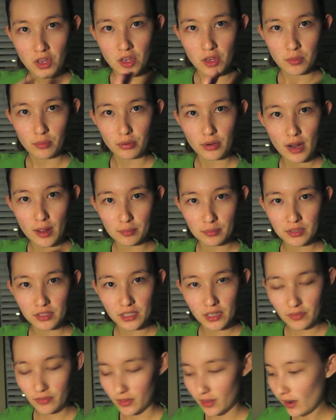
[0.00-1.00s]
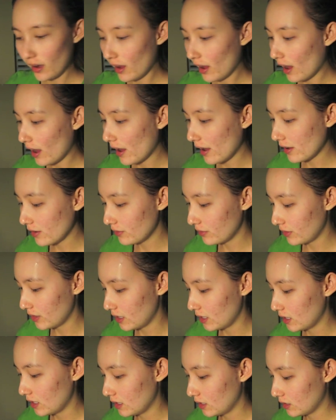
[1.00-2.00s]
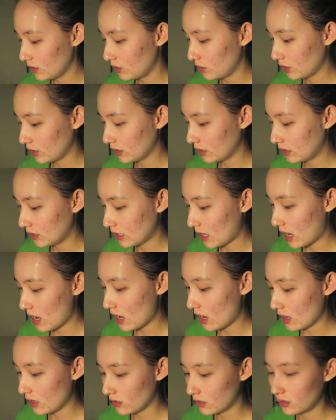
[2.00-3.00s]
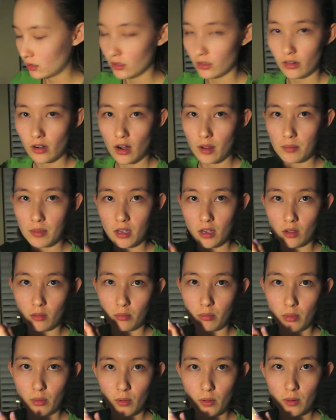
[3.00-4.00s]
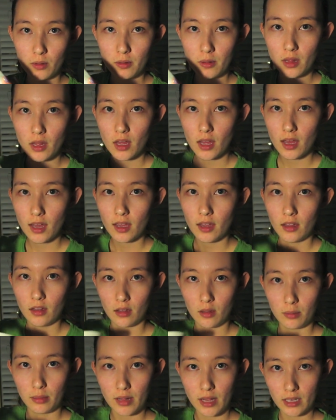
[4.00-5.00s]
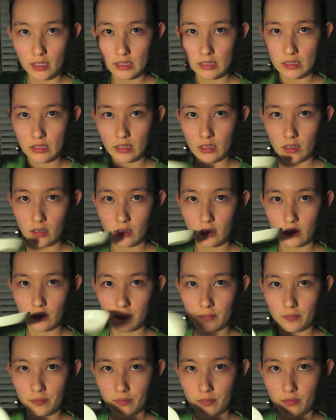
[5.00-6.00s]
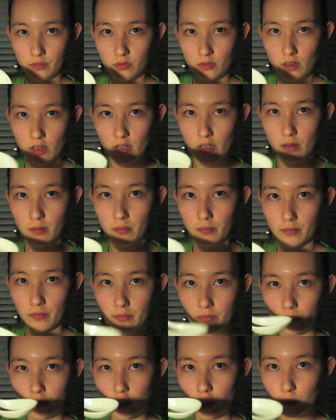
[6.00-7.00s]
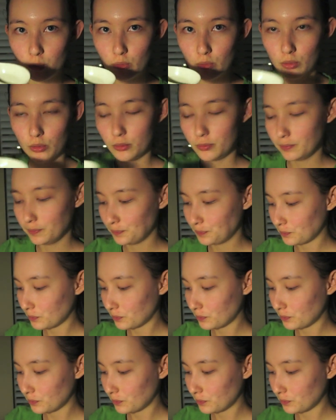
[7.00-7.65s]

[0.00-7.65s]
prep stuff that I have is just a ceramic bowl, a plastic spoon,